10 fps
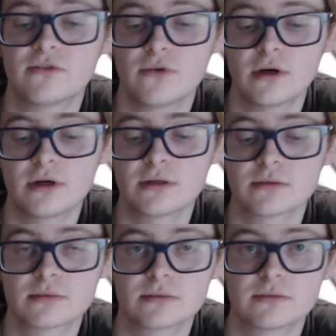before
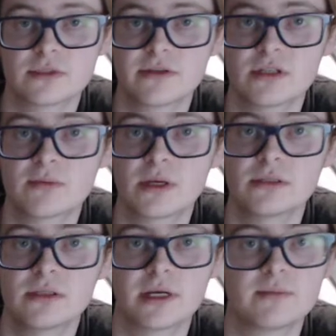receiving this
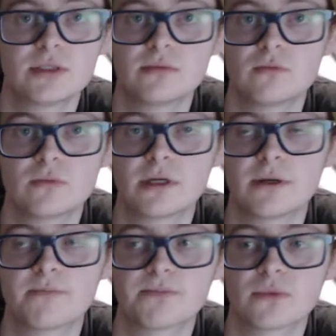puzzle, I'd been,
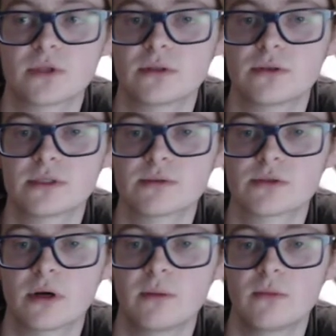doing some
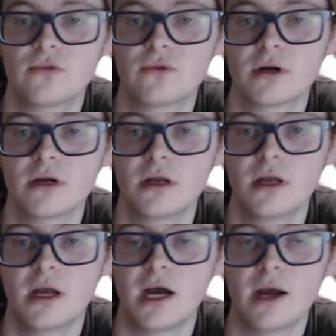Square-1 before,
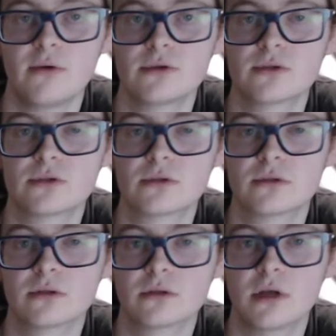I
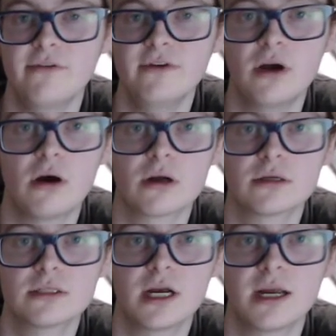was having a
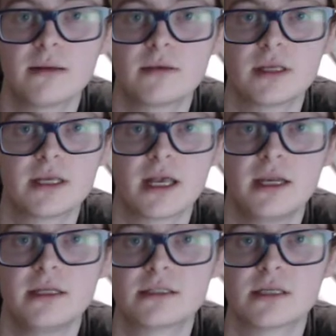hard time getting
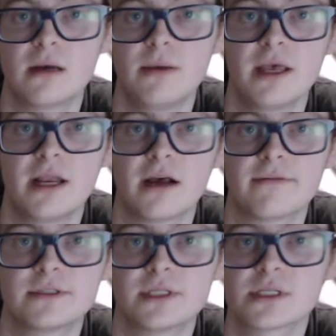any sub 8
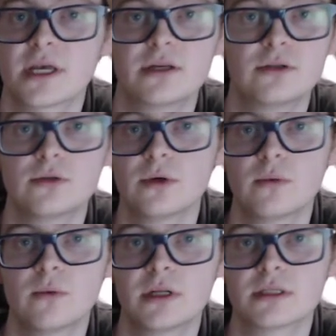averages. I could do
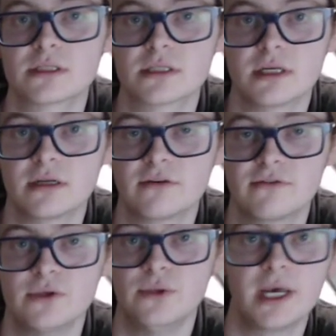it once in a
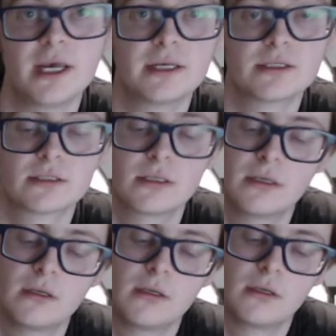few days.